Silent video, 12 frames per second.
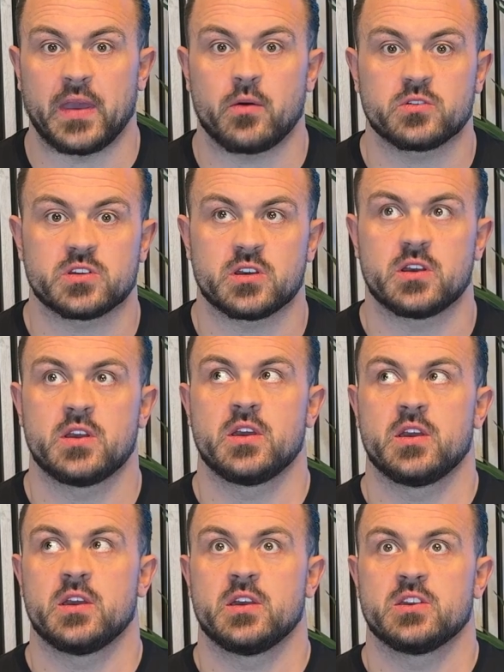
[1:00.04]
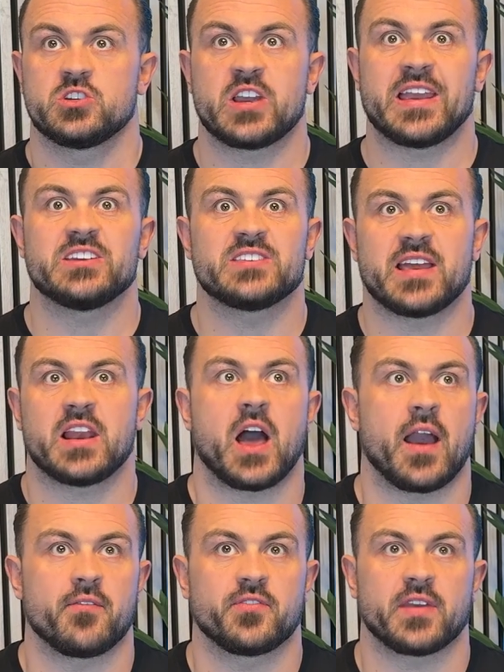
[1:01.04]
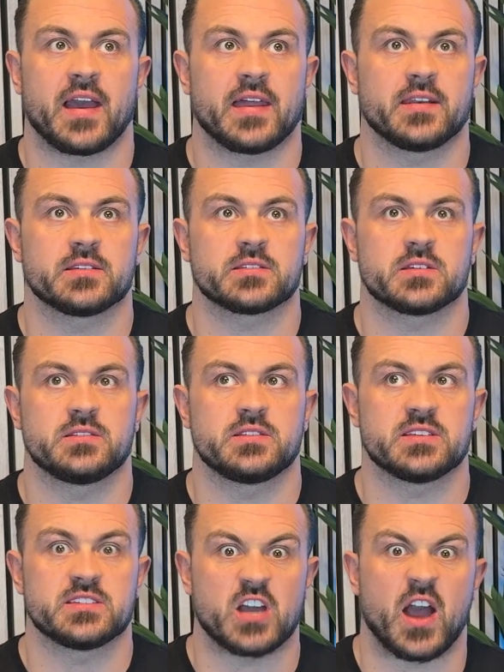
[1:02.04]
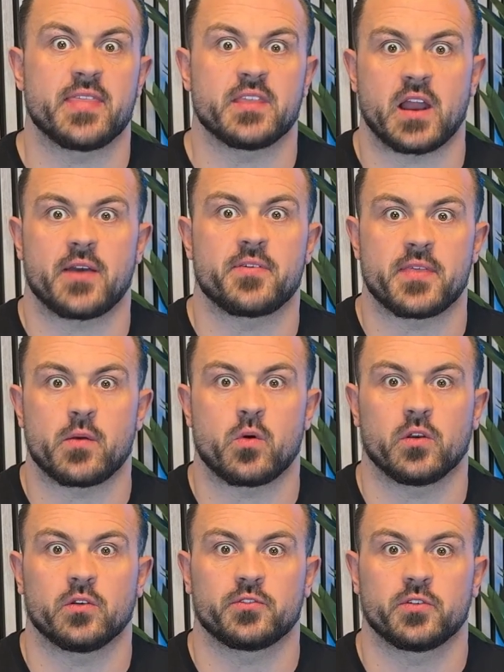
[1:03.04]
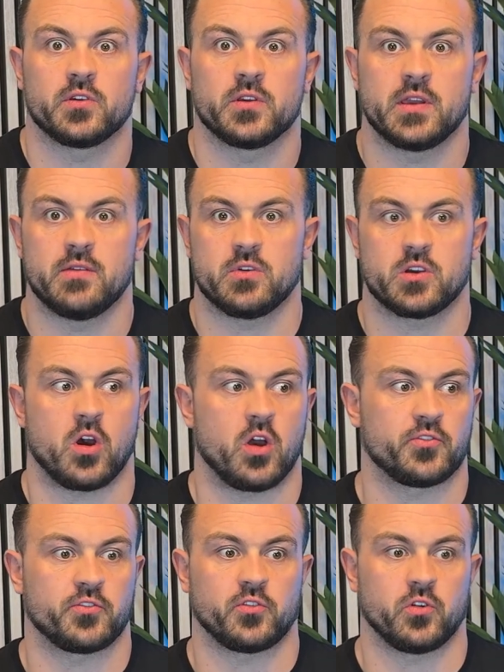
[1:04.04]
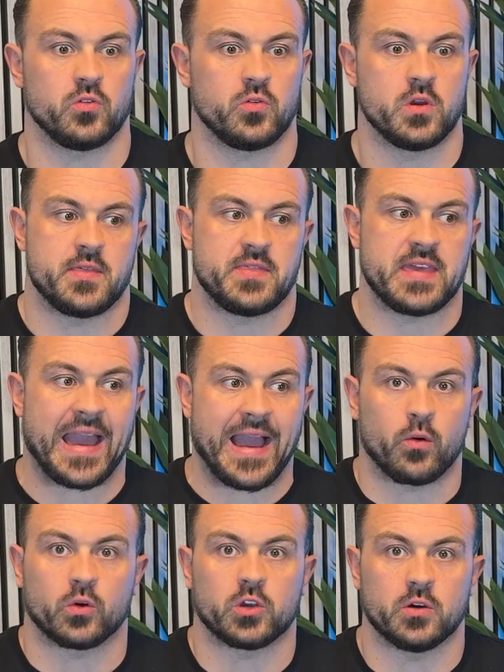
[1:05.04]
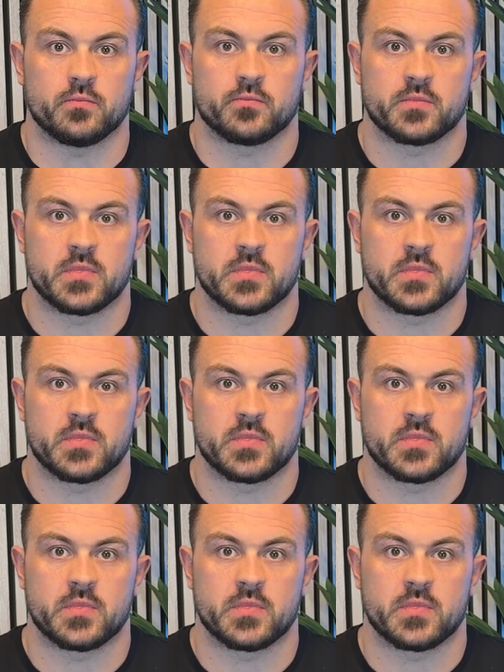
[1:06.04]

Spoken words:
able to change their lives and design the life that they want in regards to the outcome.